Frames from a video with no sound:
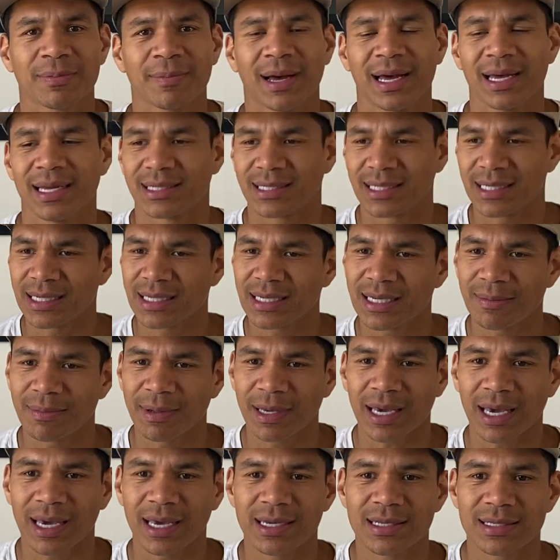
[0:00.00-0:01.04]
my identity
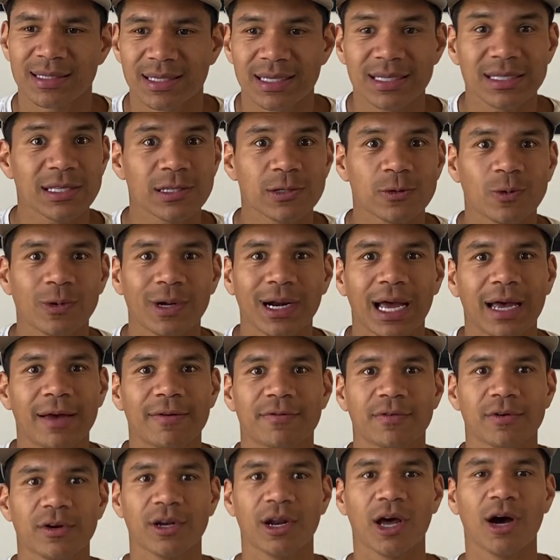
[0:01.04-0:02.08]
because this is what
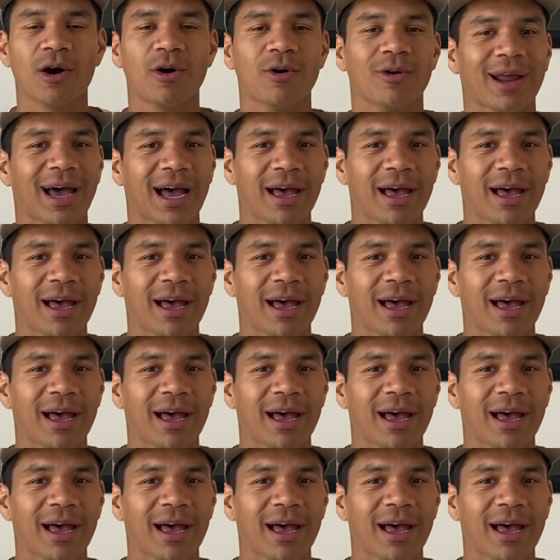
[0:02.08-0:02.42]
I've known.